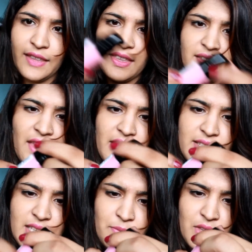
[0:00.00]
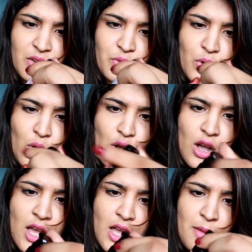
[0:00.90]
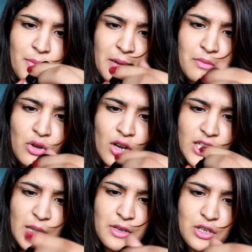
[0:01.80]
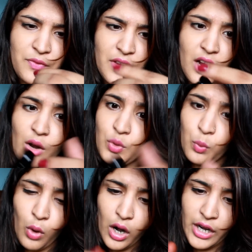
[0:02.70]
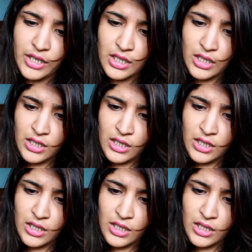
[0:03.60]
I think there is something wrong, but I'm not able to figure out what.